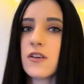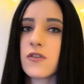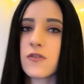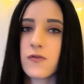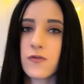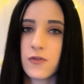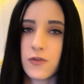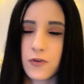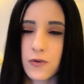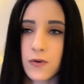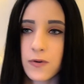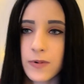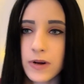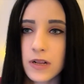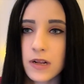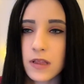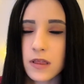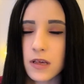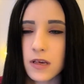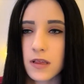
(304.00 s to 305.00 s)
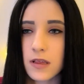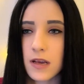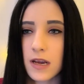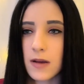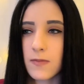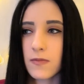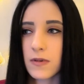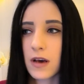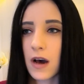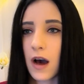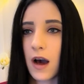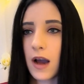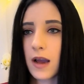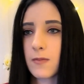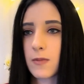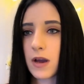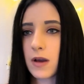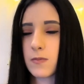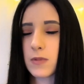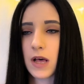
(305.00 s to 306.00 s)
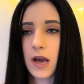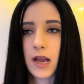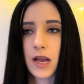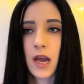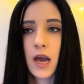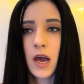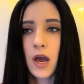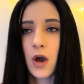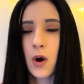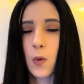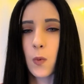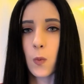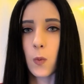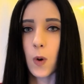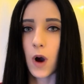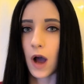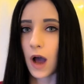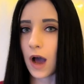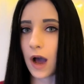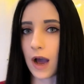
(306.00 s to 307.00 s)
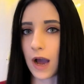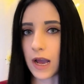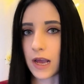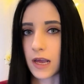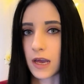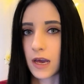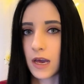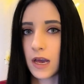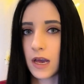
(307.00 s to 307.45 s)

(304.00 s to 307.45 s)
of do, but at the same time I'm like, why?